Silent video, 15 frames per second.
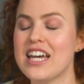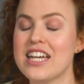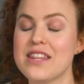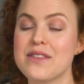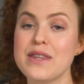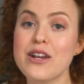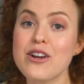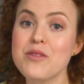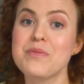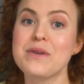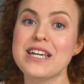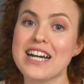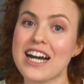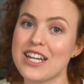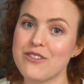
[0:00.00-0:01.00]
therapy
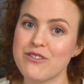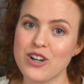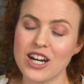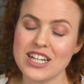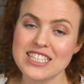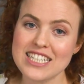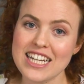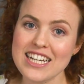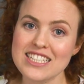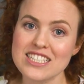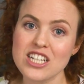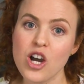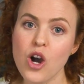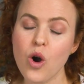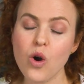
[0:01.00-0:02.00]
kind of
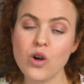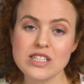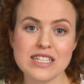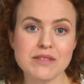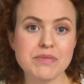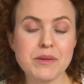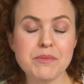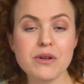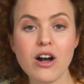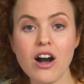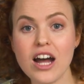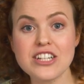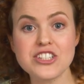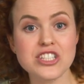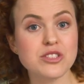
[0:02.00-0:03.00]
context, or some people
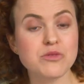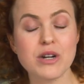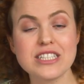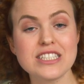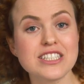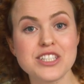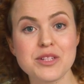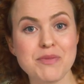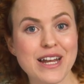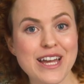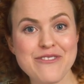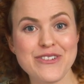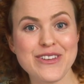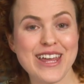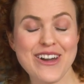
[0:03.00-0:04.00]
are just wanting to play
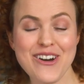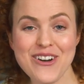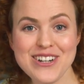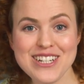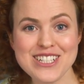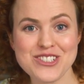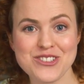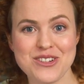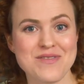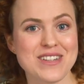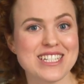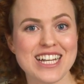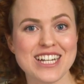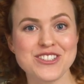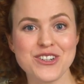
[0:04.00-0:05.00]
for their own
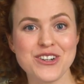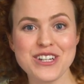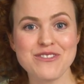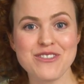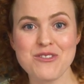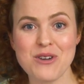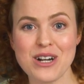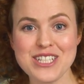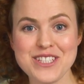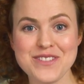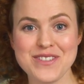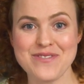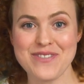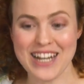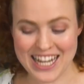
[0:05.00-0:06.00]
enjoyment and don't even want to
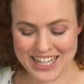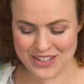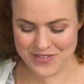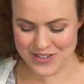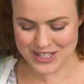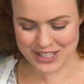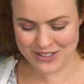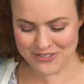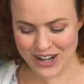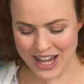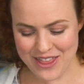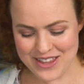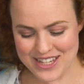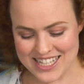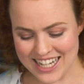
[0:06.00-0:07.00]
be playing the music for
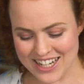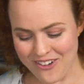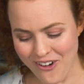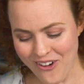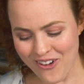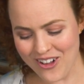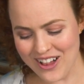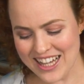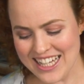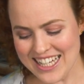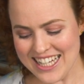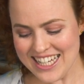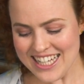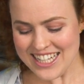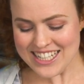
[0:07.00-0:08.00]
others at all.
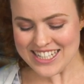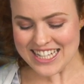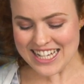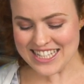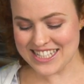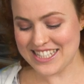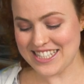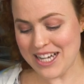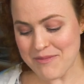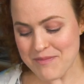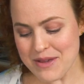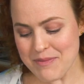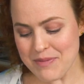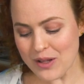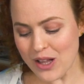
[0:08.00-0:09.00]
Some
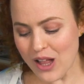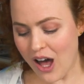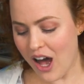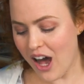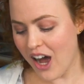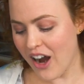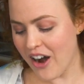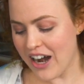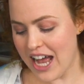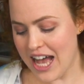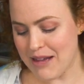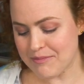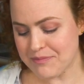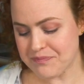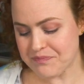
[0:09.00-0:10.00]
people are
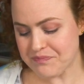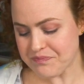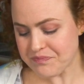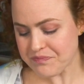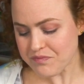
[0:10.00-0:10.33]
um,